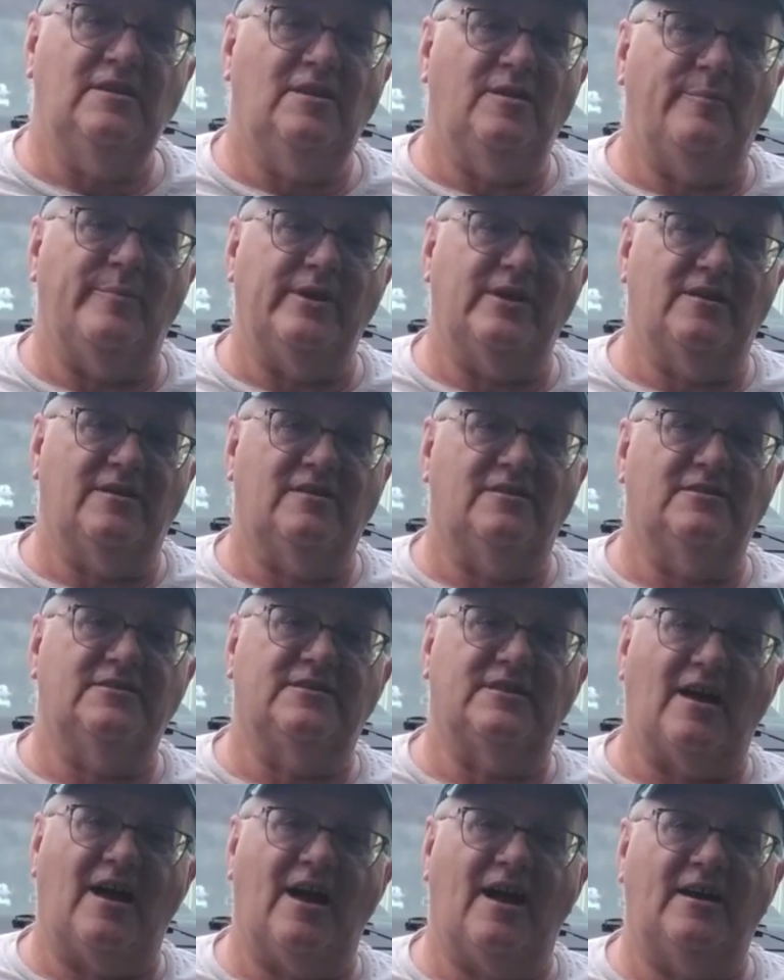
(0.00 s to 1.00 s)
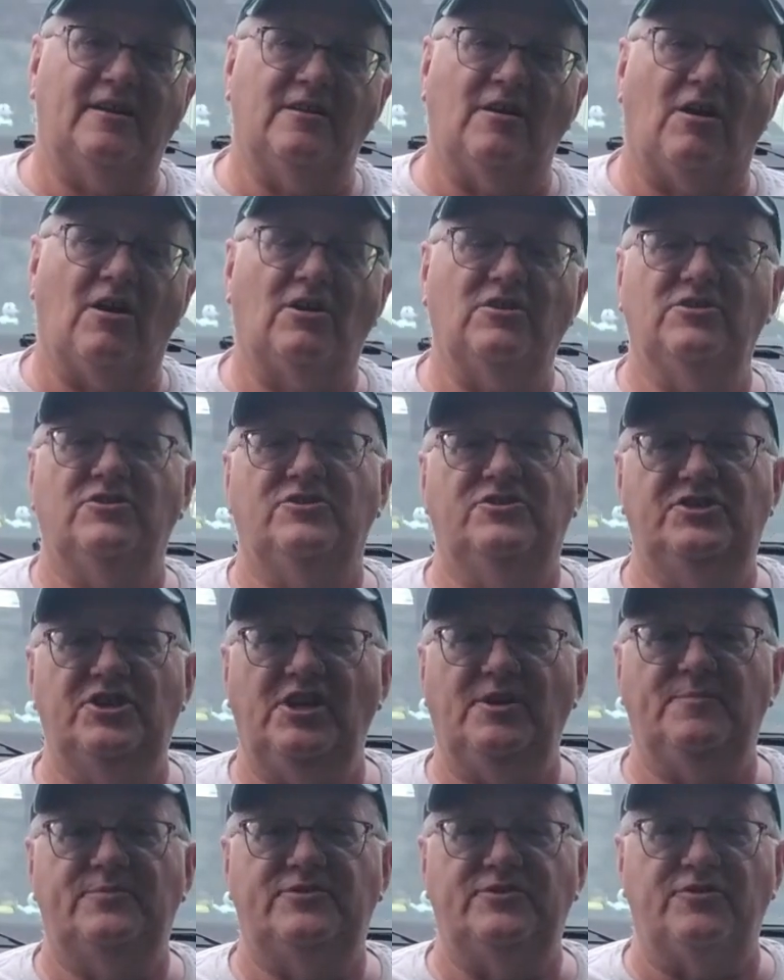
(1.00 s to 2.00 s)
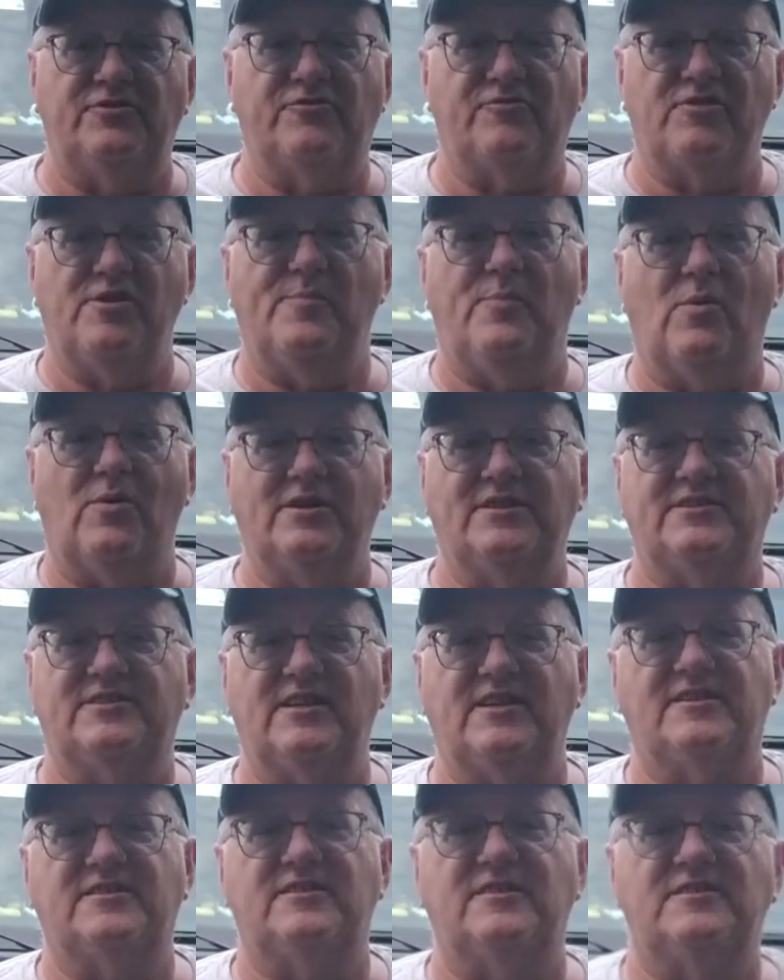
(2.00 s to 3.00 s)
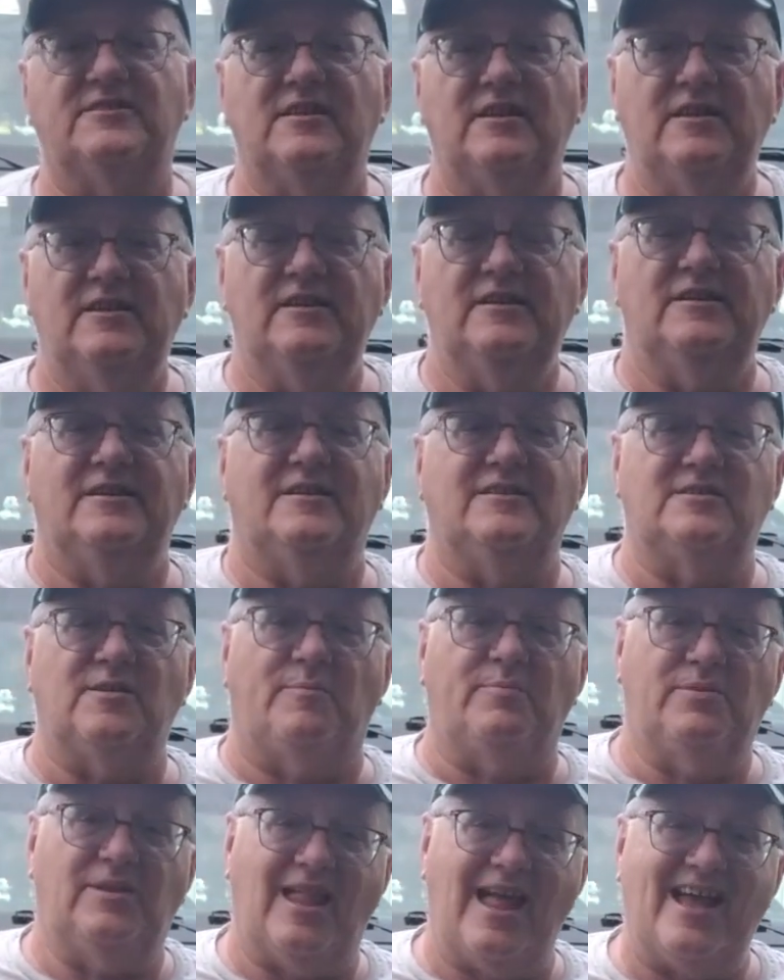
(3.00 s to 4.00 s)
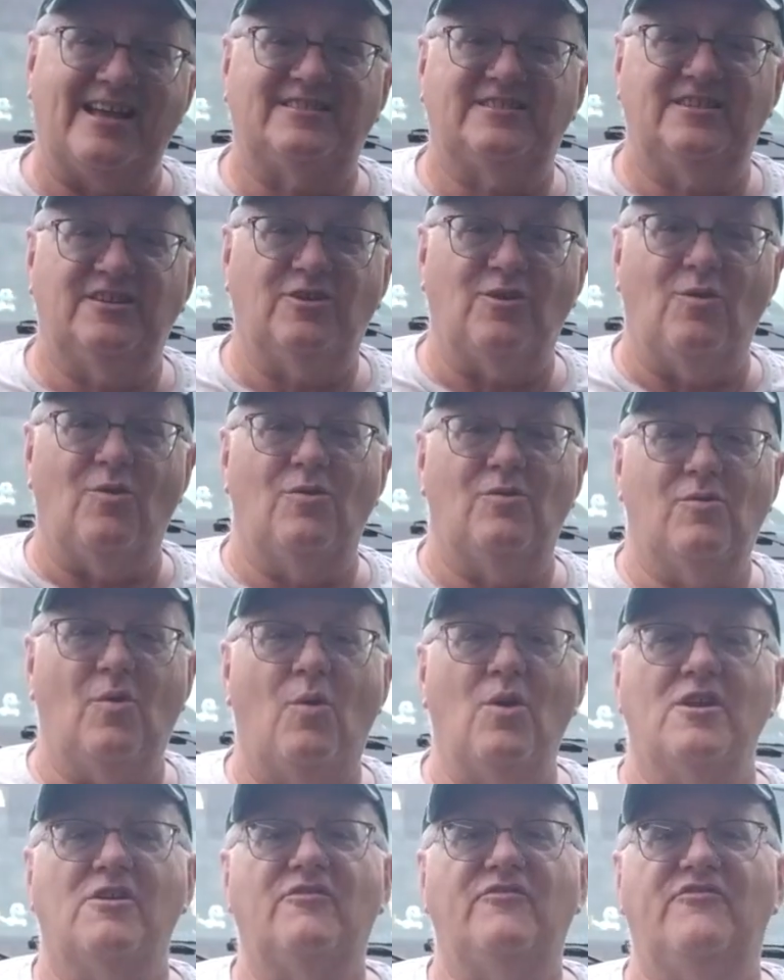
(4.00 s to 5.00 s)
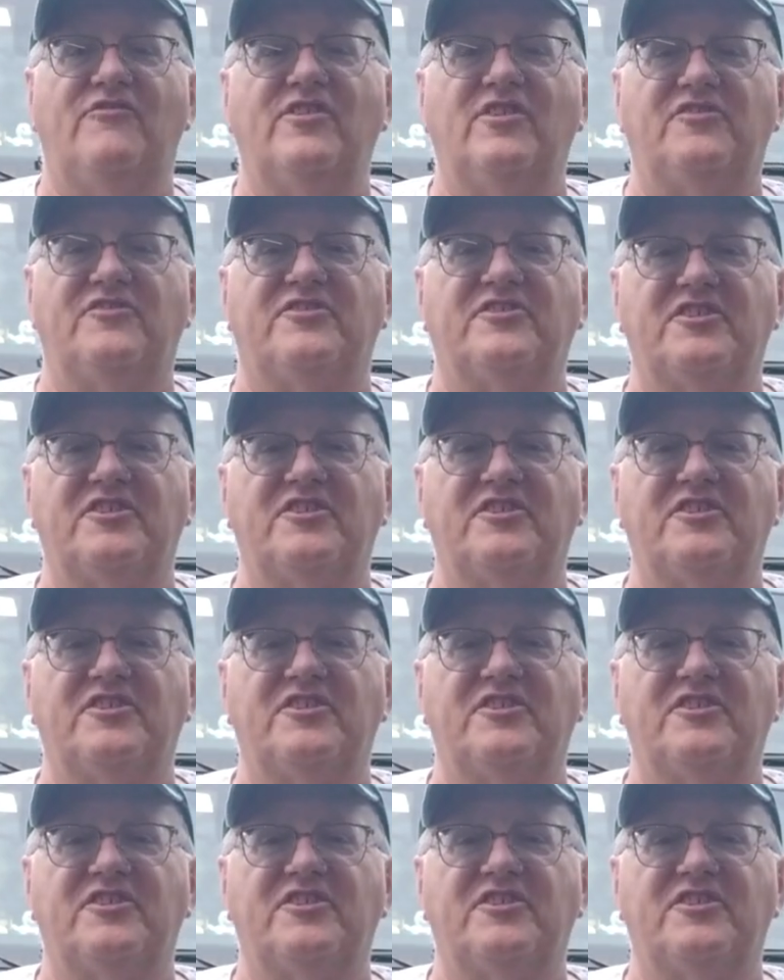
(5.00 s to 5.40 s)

because on all your Jeeps, your 3.6s, it's a plastic oil filter